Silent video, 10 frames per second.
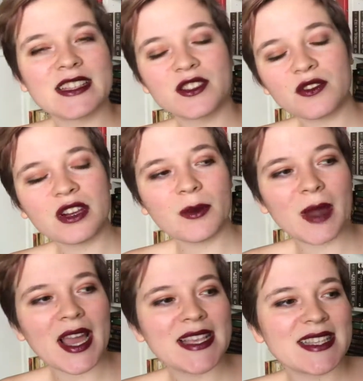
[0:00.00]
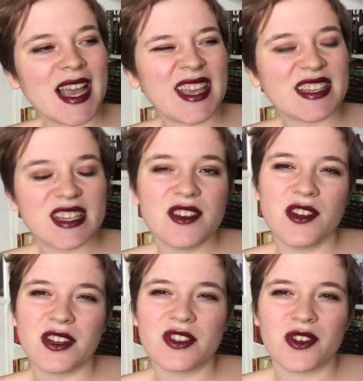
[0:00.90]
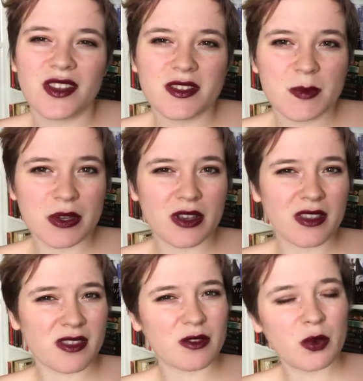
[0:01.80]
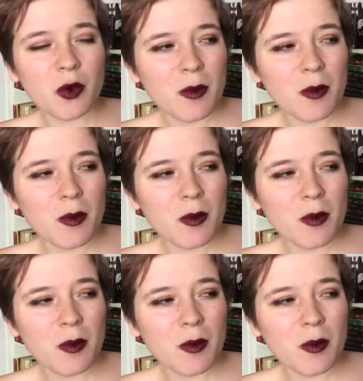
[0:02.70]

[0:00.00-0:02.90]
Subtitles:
story-wise, I did not enjoy this book too